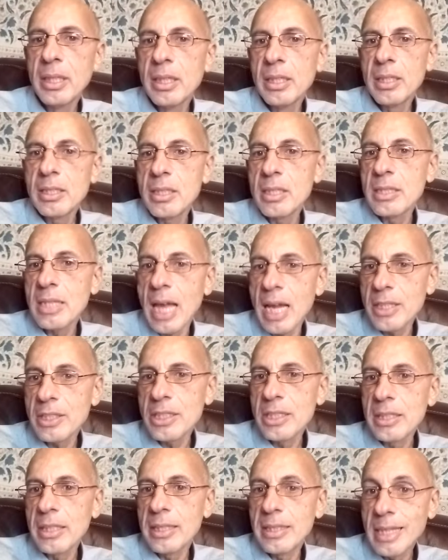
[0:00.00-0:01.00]
This is
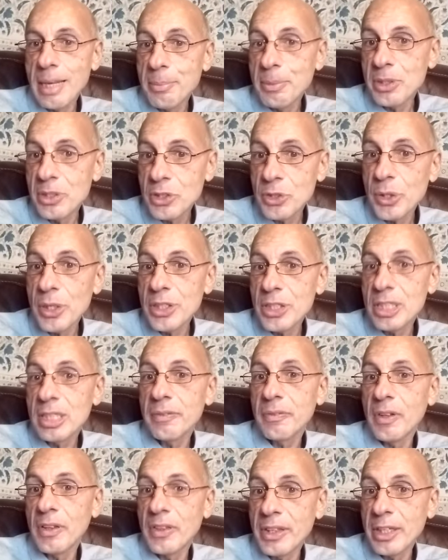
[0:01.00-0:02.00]
actually a demonstration of
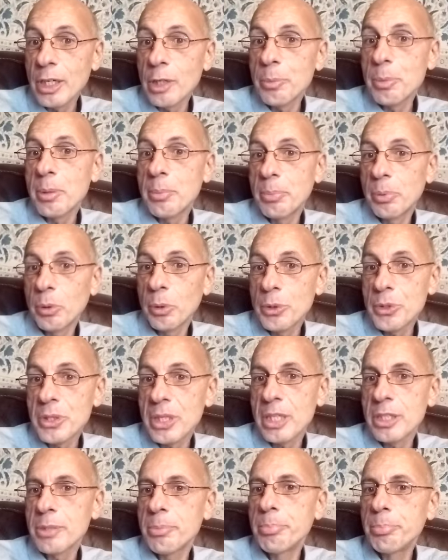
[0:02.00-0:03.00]
the therapy
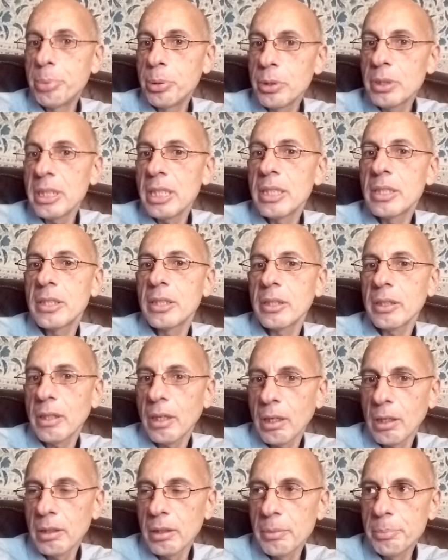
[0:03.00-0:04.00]
process put into the
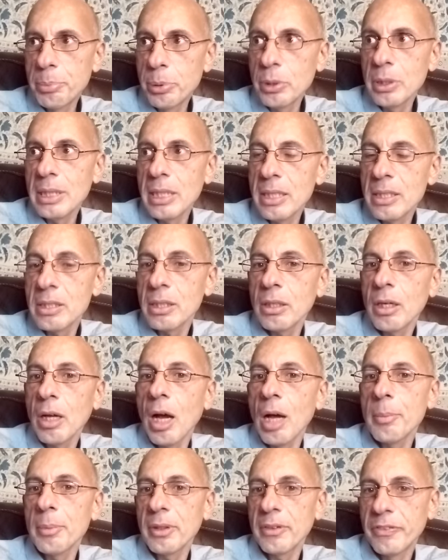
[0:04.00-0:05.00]
put into
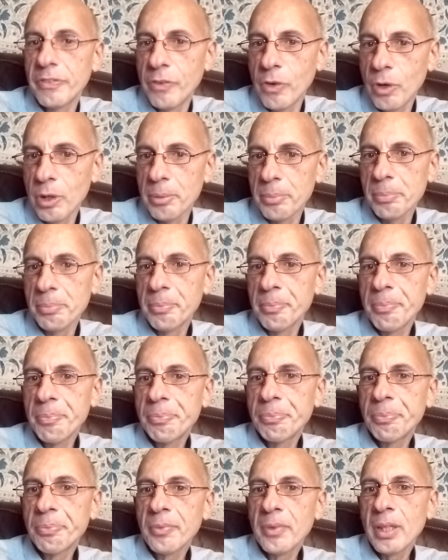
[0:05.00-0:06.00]
comic form.
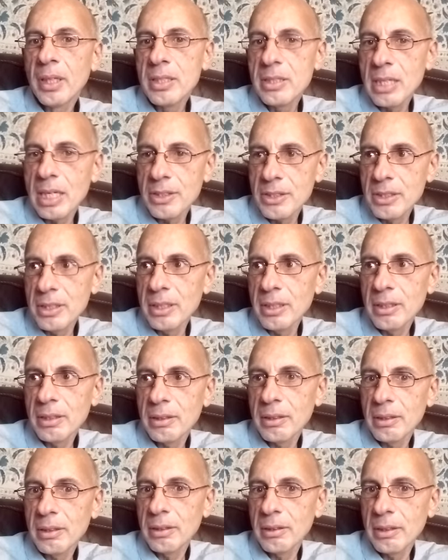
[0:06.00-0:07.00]
It's actually a,
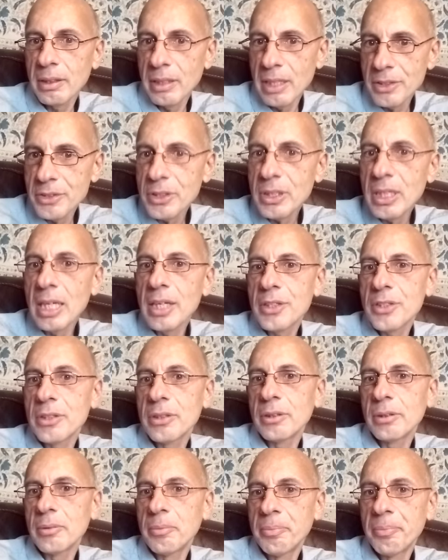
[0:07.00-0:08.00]
and
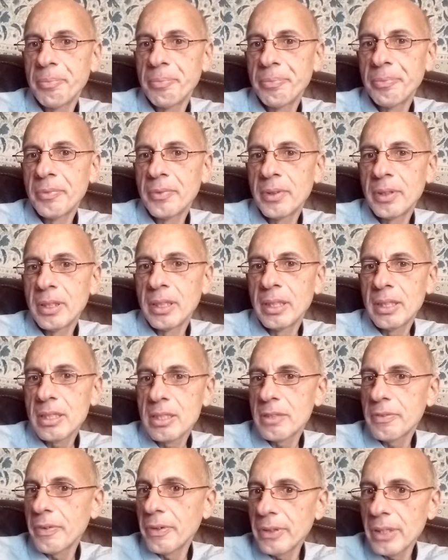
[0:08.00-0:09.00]
educational. This
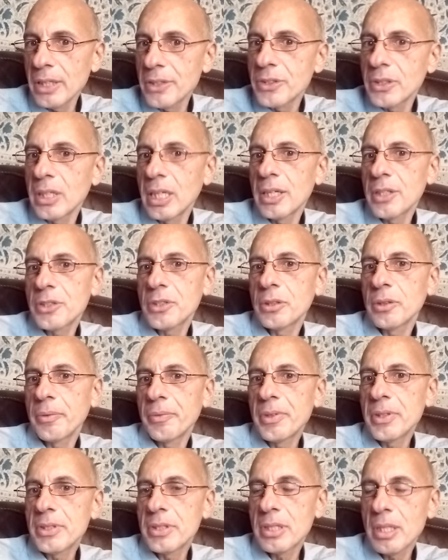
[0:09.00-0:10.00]
is very educational.
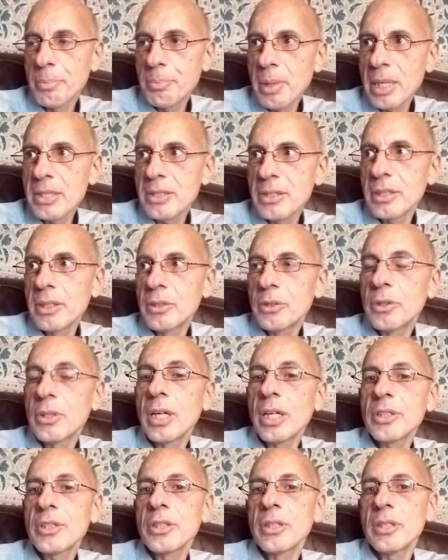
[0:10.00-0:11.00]
This is the best
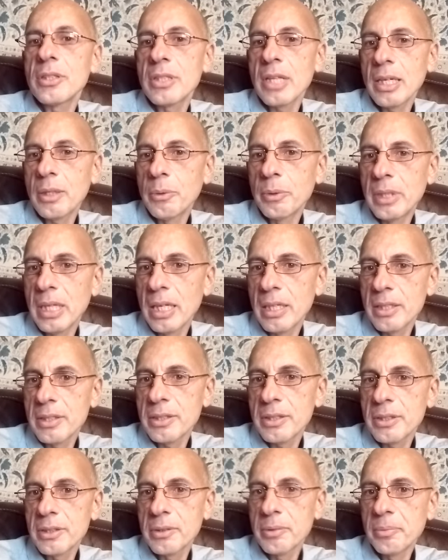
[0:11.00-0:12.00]
introduction to
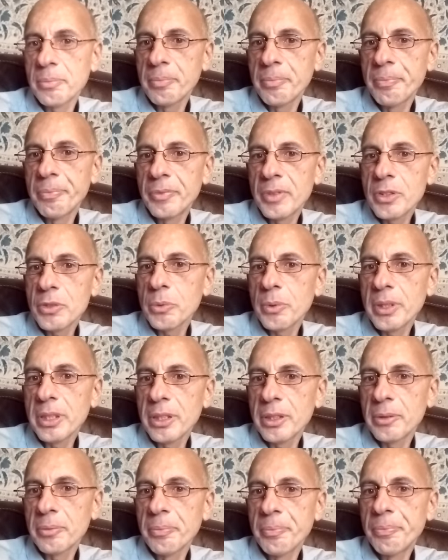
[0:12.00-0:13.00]
psychoanalysis. This one
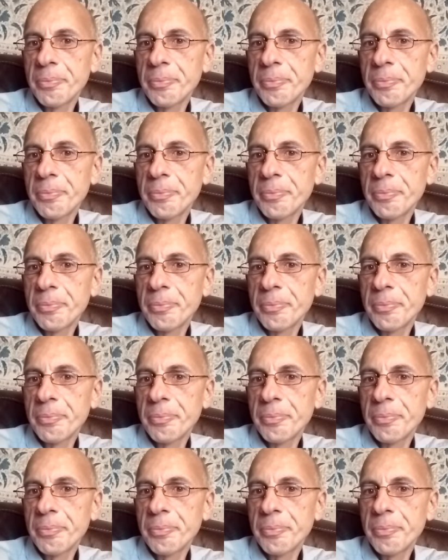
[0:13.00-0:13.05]
here.